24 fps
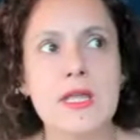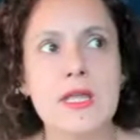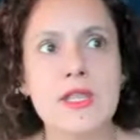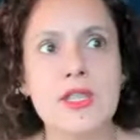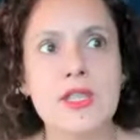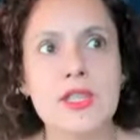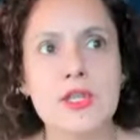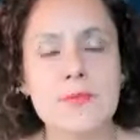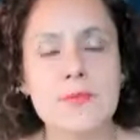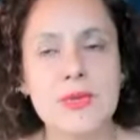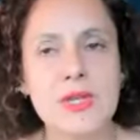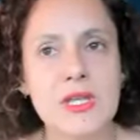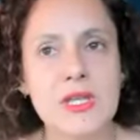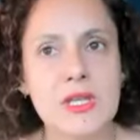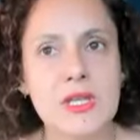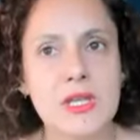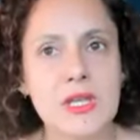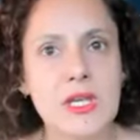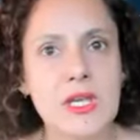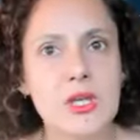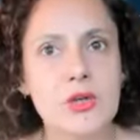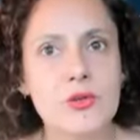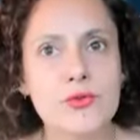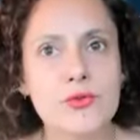the
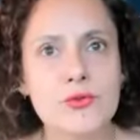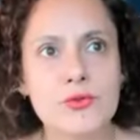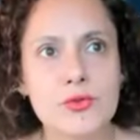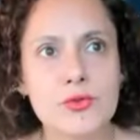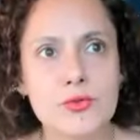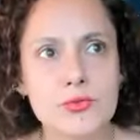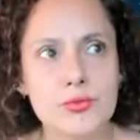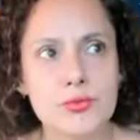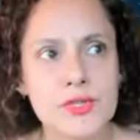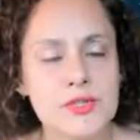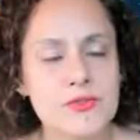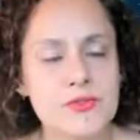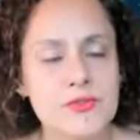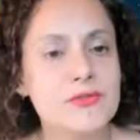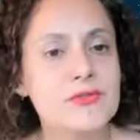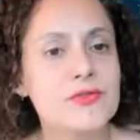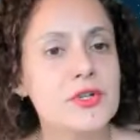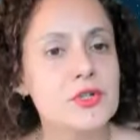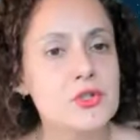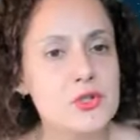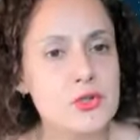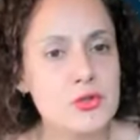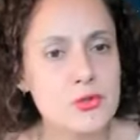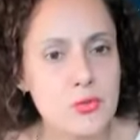beginning of grief
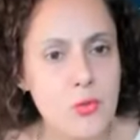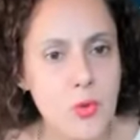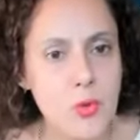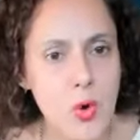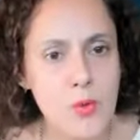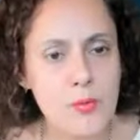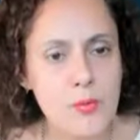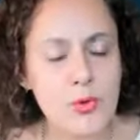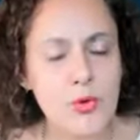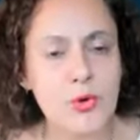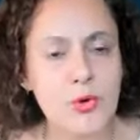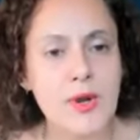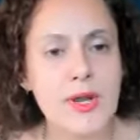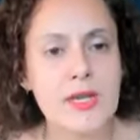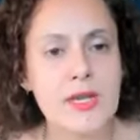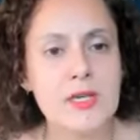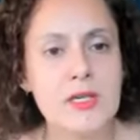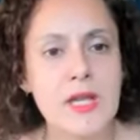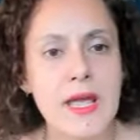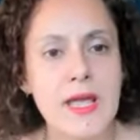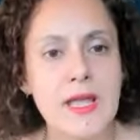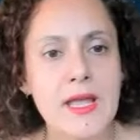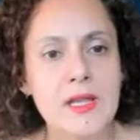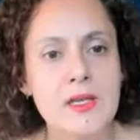and trauma
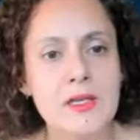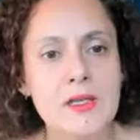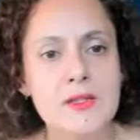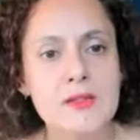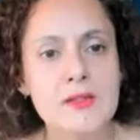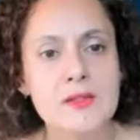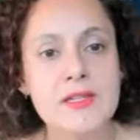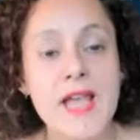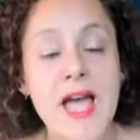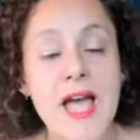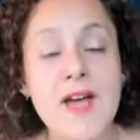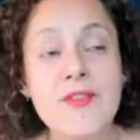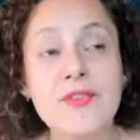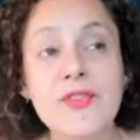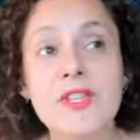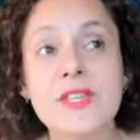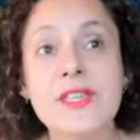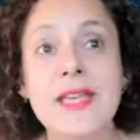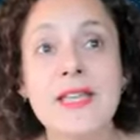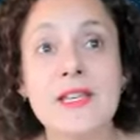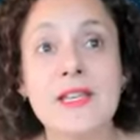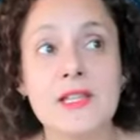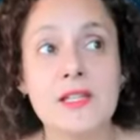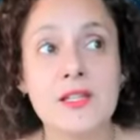and, and
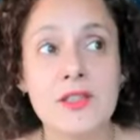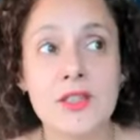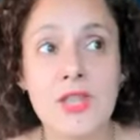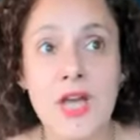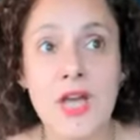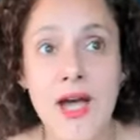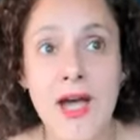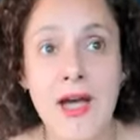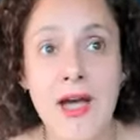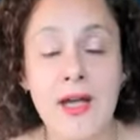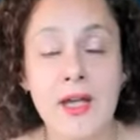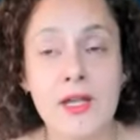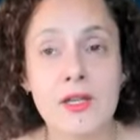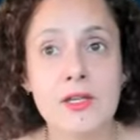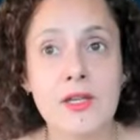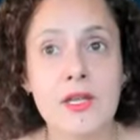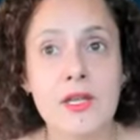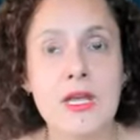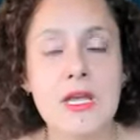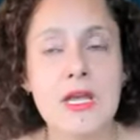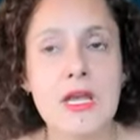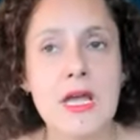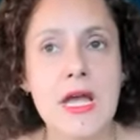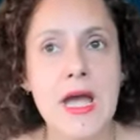navigating that
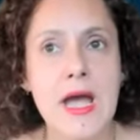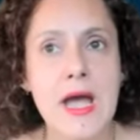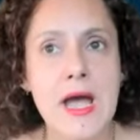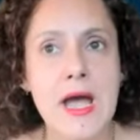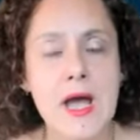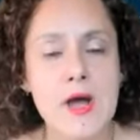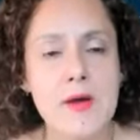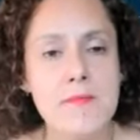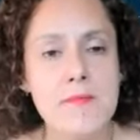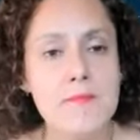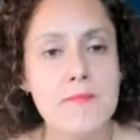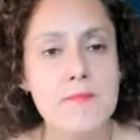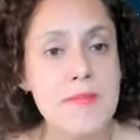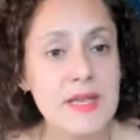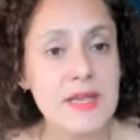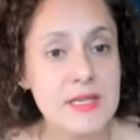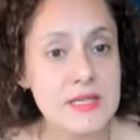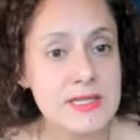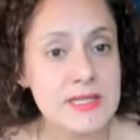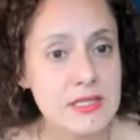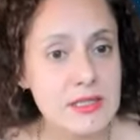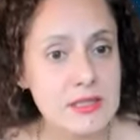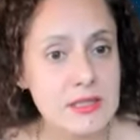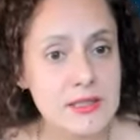uh,
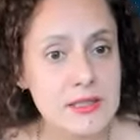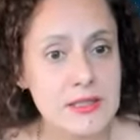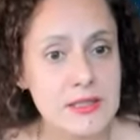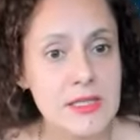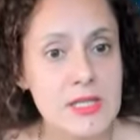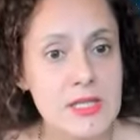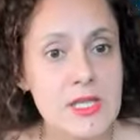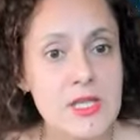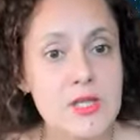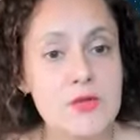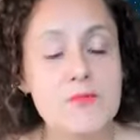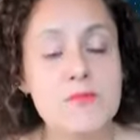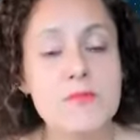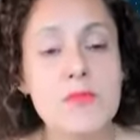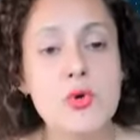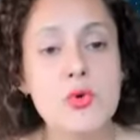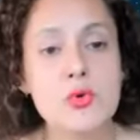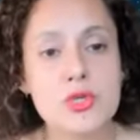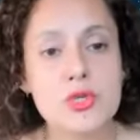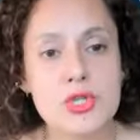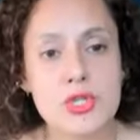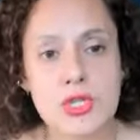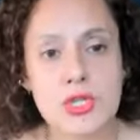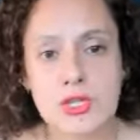mentally,
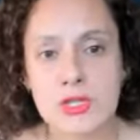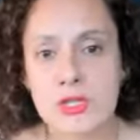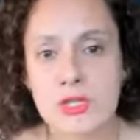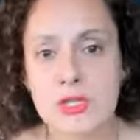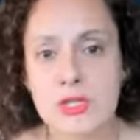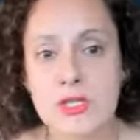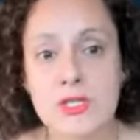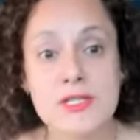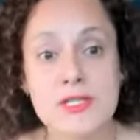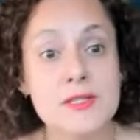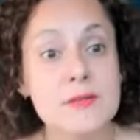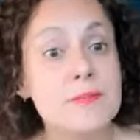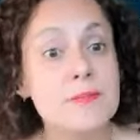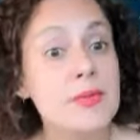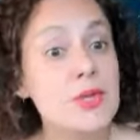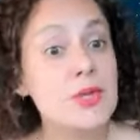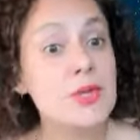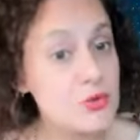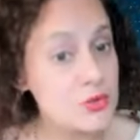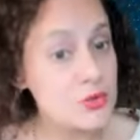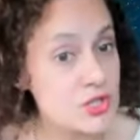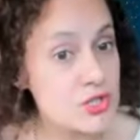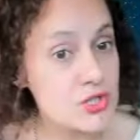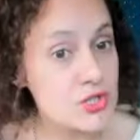emotionally,
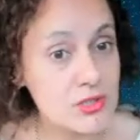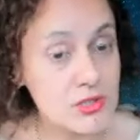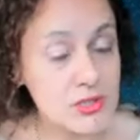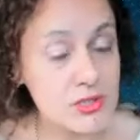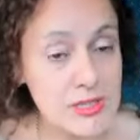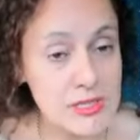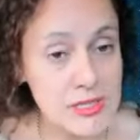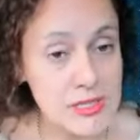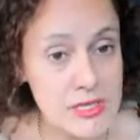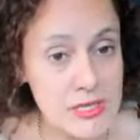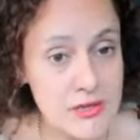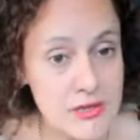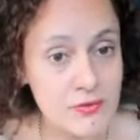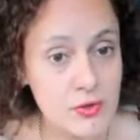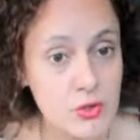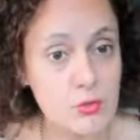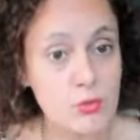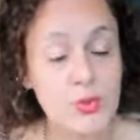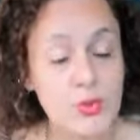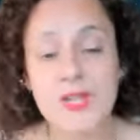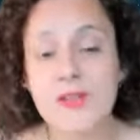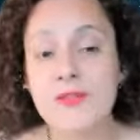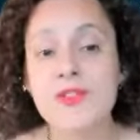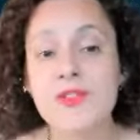spiritually, even,
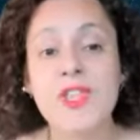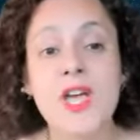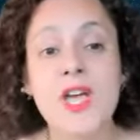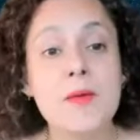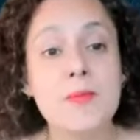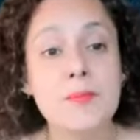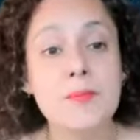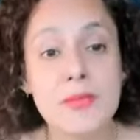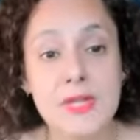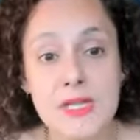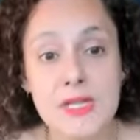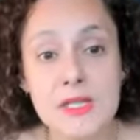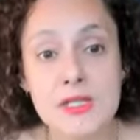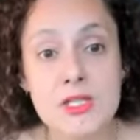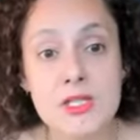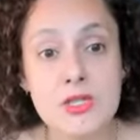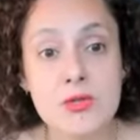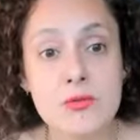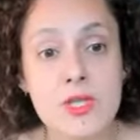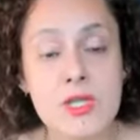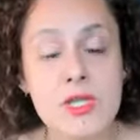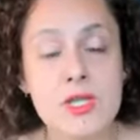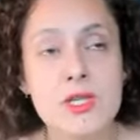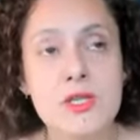whatever that means
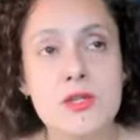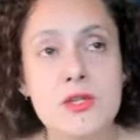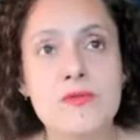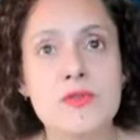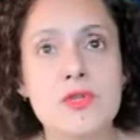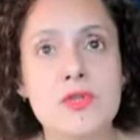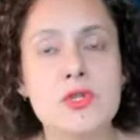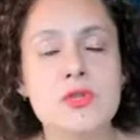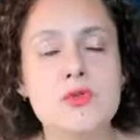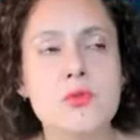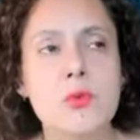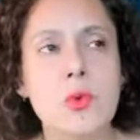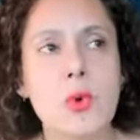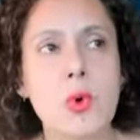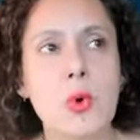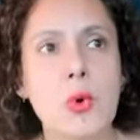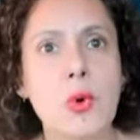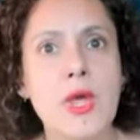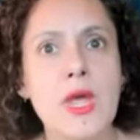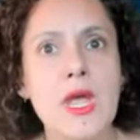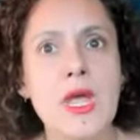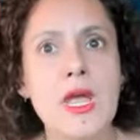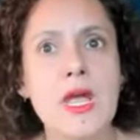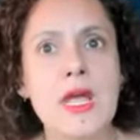to the individual,
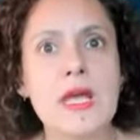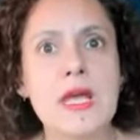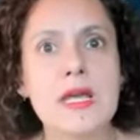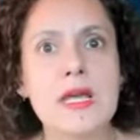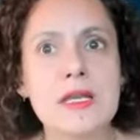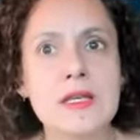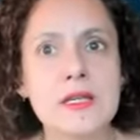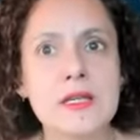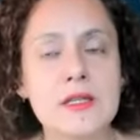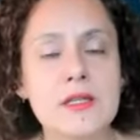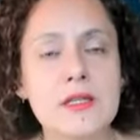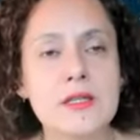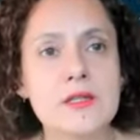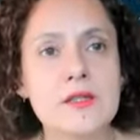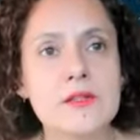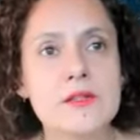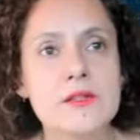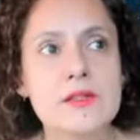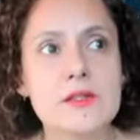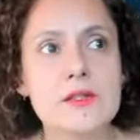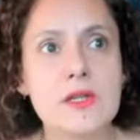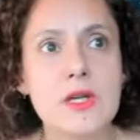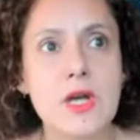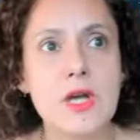
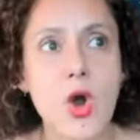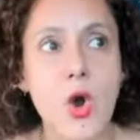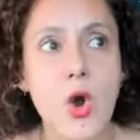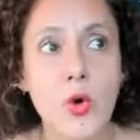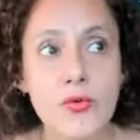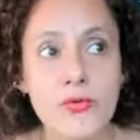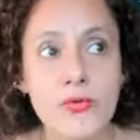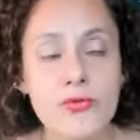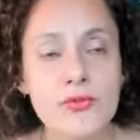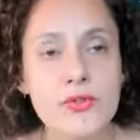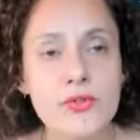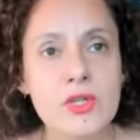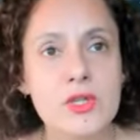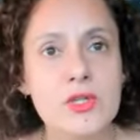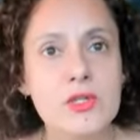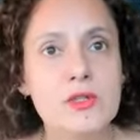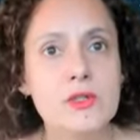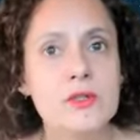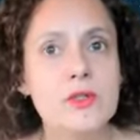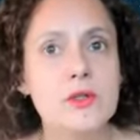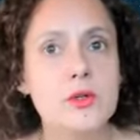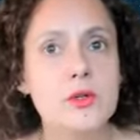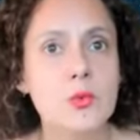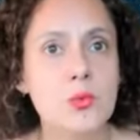is
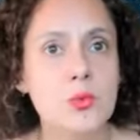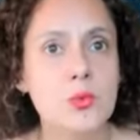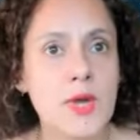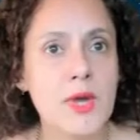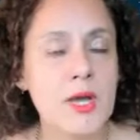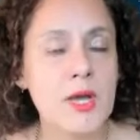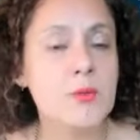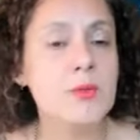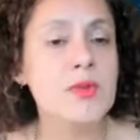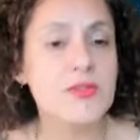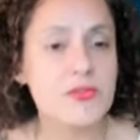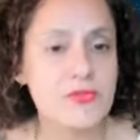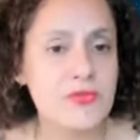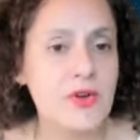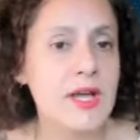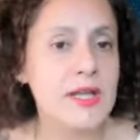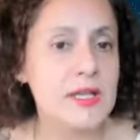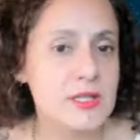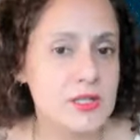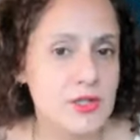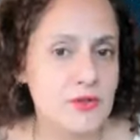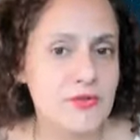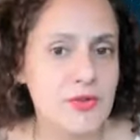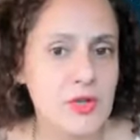often where we
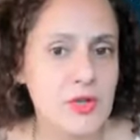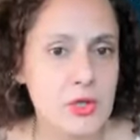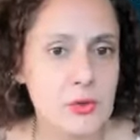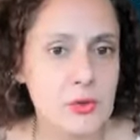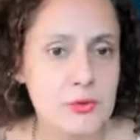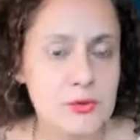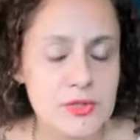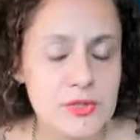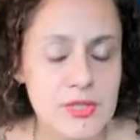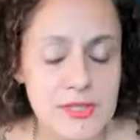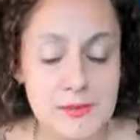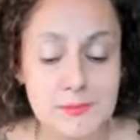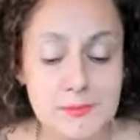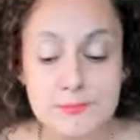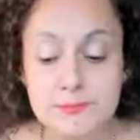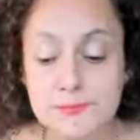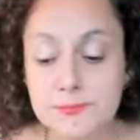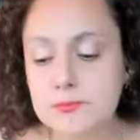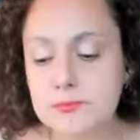find difficulty.